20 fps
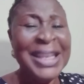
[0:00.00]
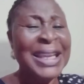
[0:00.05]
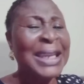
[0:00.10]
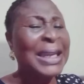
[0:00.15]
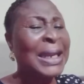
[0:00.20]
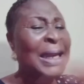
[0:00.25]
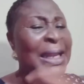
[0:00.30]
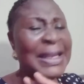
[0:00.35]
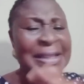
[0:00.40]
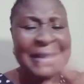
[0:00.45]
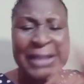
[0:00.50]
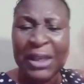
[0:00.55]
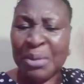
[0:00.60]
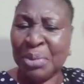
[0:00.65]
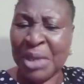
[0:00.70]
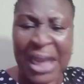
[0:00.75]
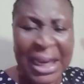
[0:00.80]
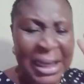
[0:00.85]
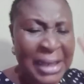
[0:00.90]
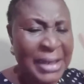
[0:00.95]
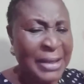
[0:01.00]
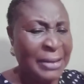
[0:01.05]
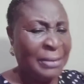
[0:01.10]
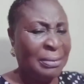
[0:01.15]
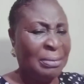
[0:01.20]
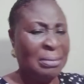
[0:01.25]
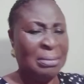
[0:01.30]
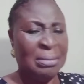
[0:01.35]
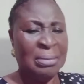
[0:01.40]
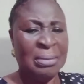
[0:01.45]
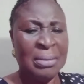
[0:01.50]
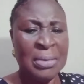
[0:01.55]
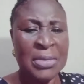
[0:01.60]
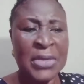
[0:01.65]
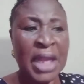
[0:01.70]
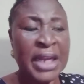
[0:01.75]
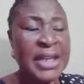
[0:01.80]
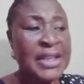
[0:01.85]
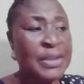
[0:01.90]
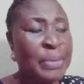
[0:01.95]
He clicked immediately.
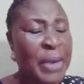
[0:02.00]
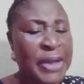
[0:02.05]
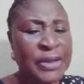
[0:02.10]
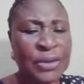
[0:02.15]
That is